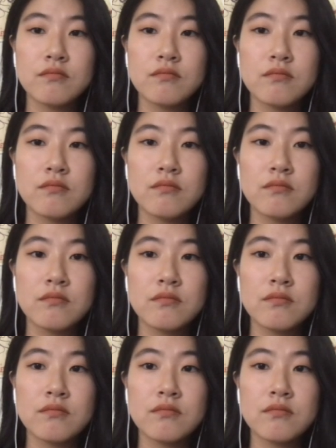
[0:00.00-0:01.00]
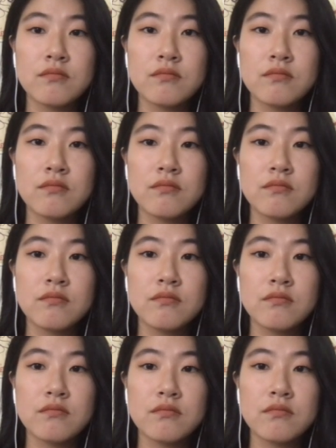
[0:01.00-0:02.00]

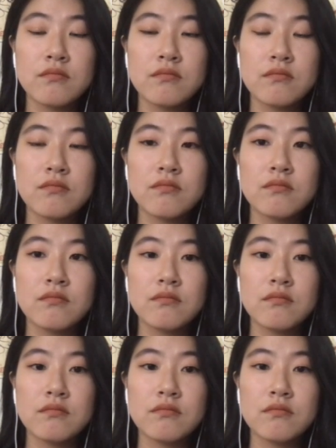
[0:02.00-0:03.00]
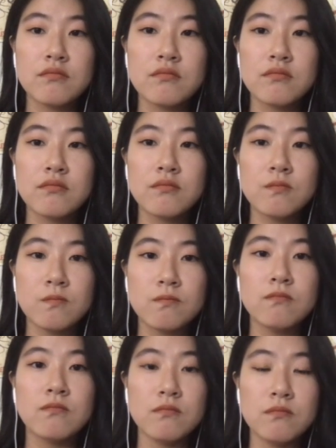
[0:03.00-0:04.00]

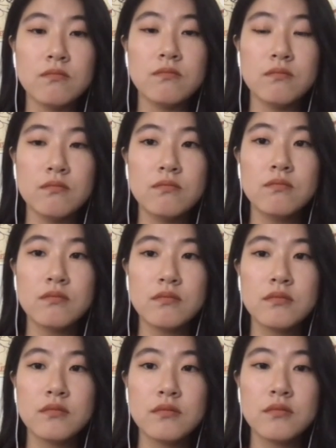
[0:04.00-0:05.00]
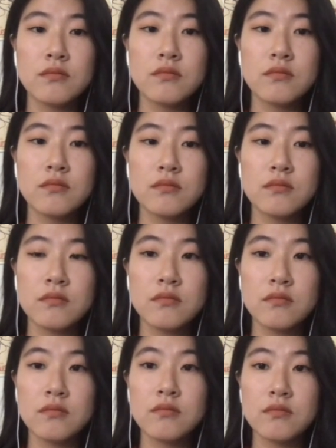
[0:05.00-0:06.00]

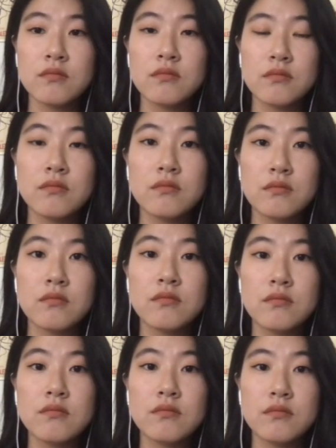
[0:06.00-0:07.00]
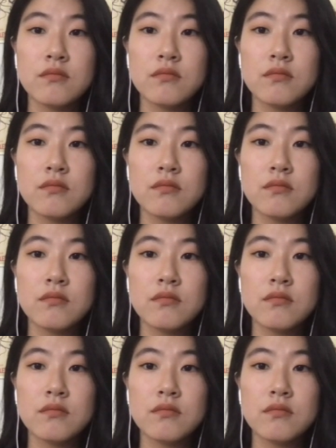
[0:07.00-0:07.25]
(not speaking)